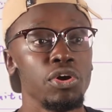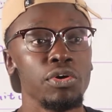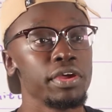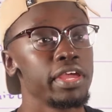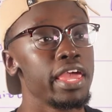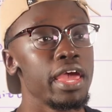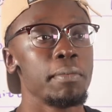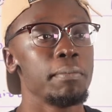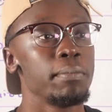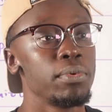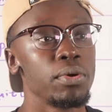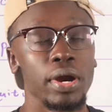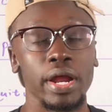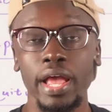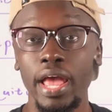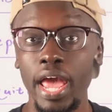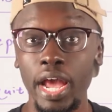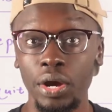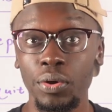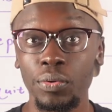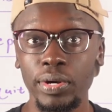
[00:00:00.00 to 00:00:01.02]
get more
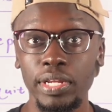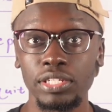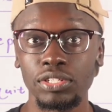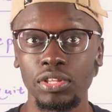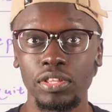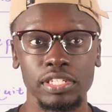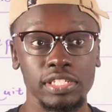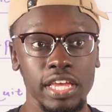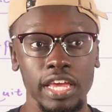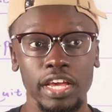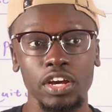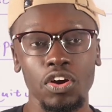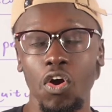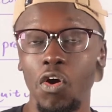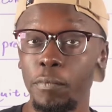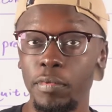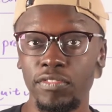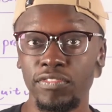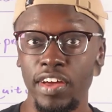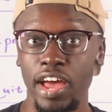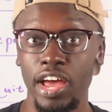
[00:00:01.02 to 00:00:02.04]
equity. So this can go
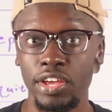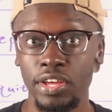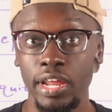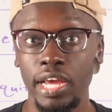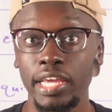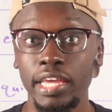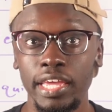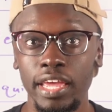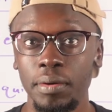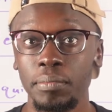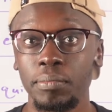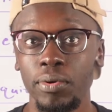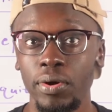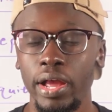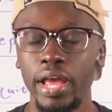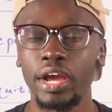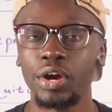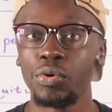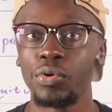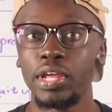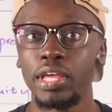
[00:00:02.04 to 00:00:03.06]
up in value and I can get more
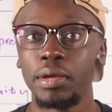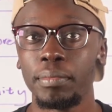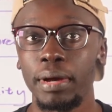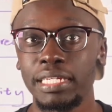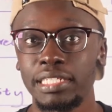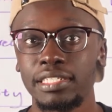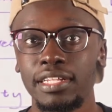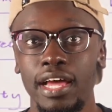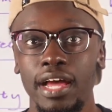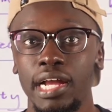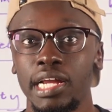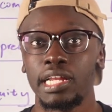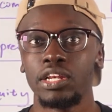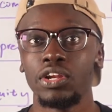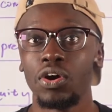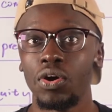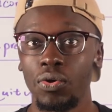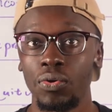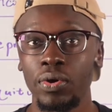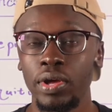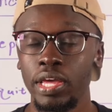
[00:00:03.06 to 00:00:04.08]
equity in my stock.
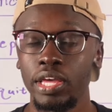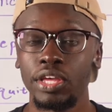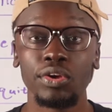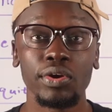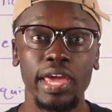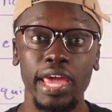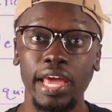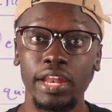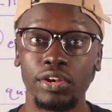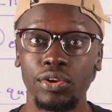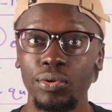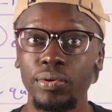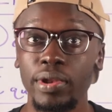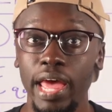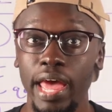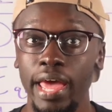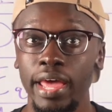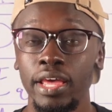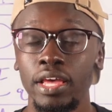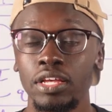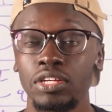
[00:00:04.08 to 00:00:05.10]
No, you can't do
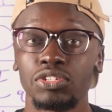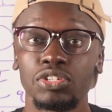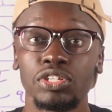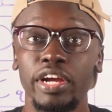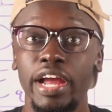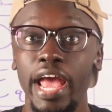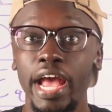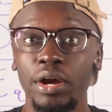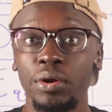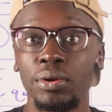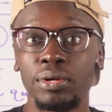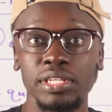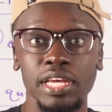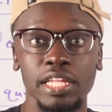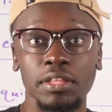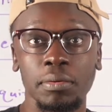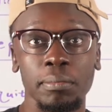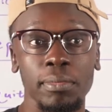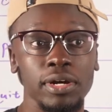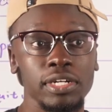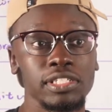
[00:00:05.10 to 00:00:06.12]
that. So your equity is at
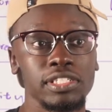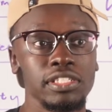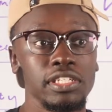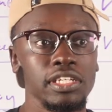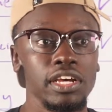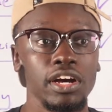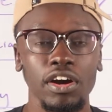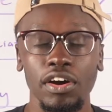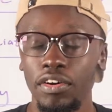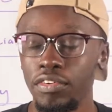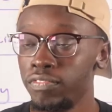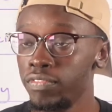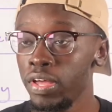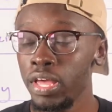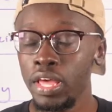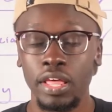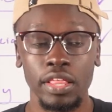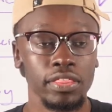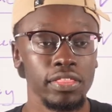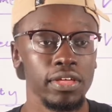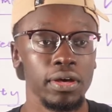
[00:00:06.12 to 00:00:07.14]
the mercy of
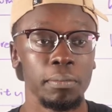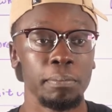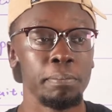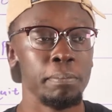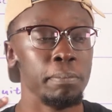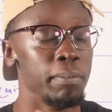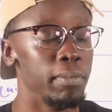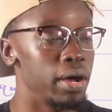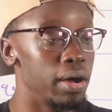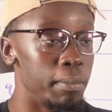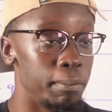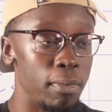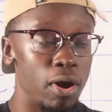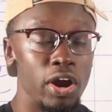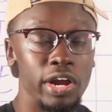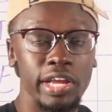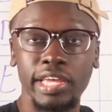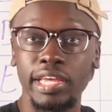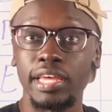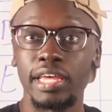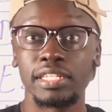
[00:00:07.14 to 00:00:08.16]
the
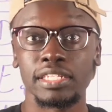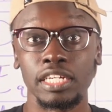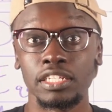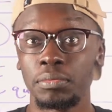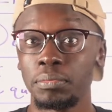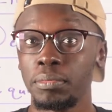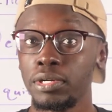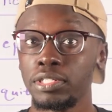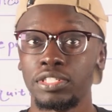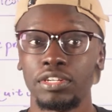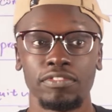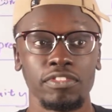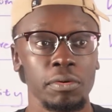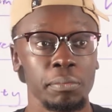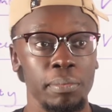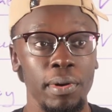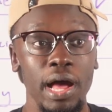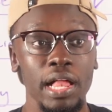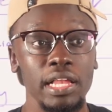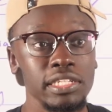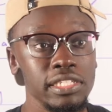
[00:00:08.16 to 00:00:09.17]
market, it's at the mercy of the
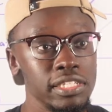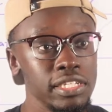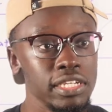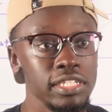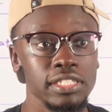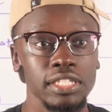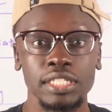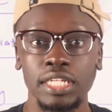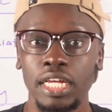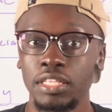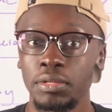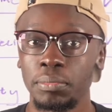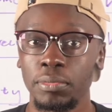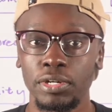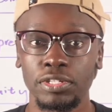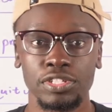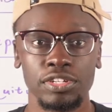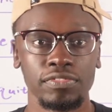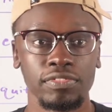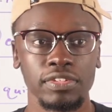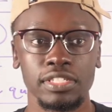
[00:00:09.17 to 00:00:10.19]
politics, it's at the
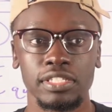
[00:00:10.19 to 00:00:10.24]
mercy of the